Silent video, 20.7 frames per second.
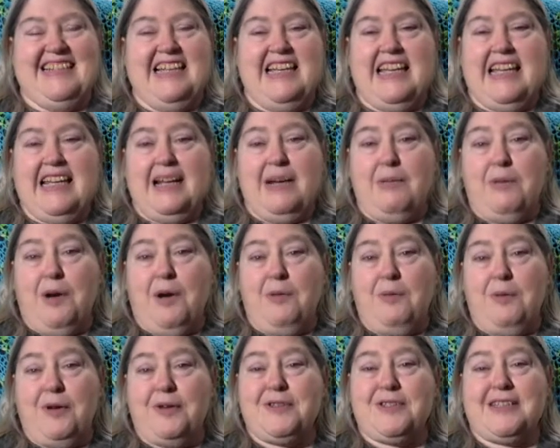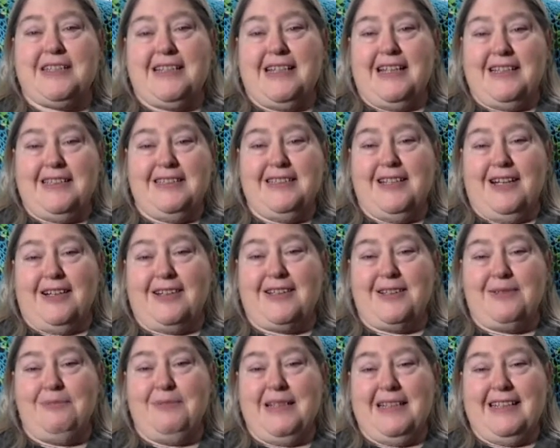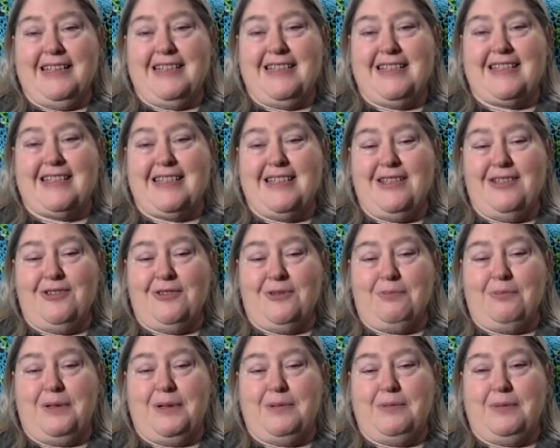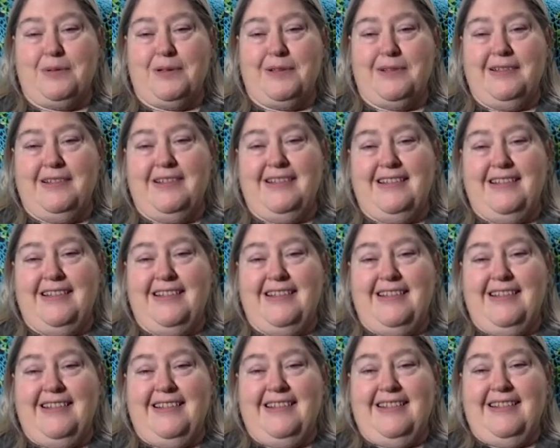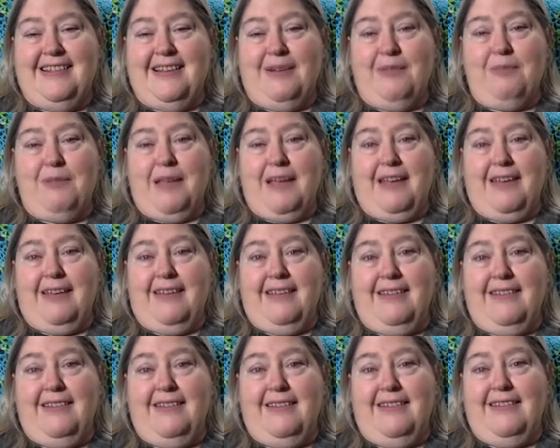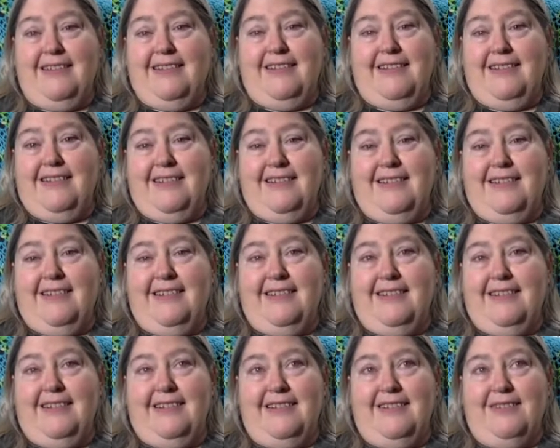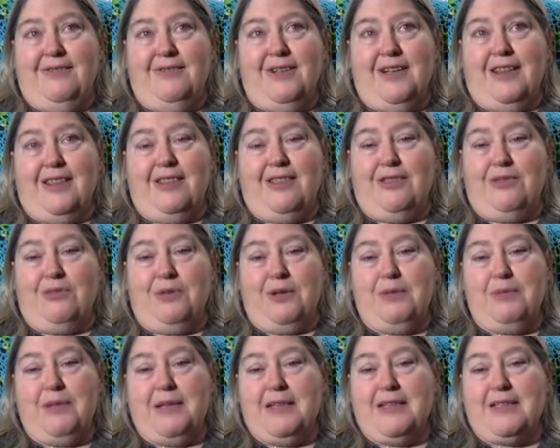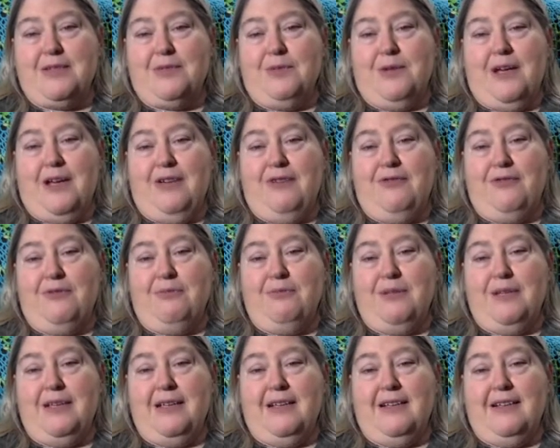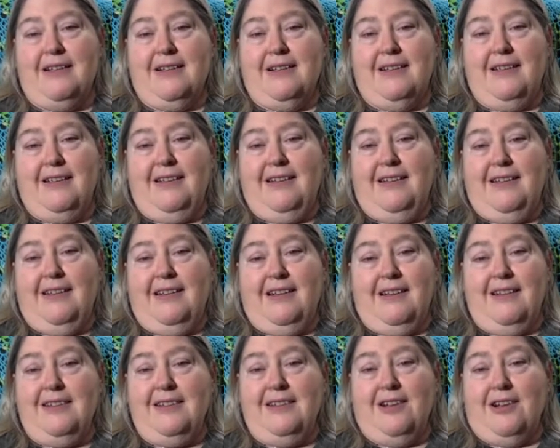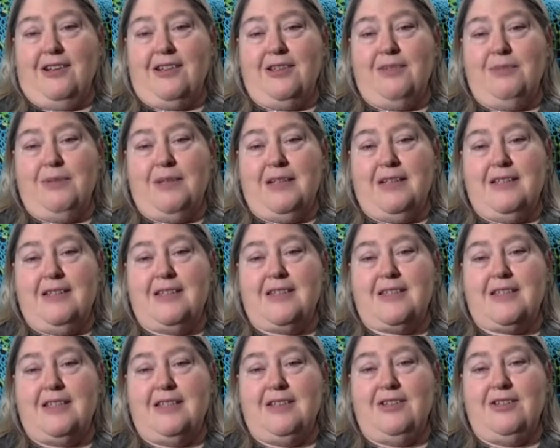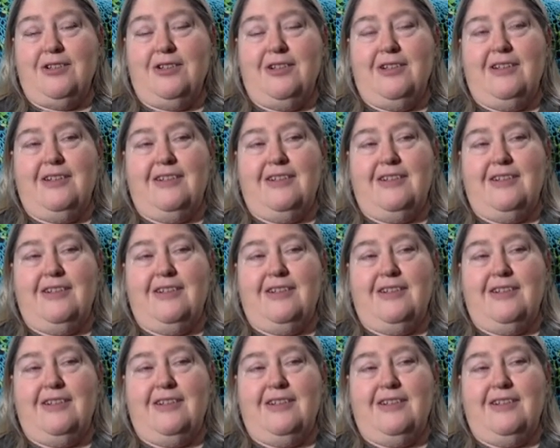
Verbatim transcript: And I'm almost an undocumented senior, people. I'm like, what, three months away from being a undocumented senior?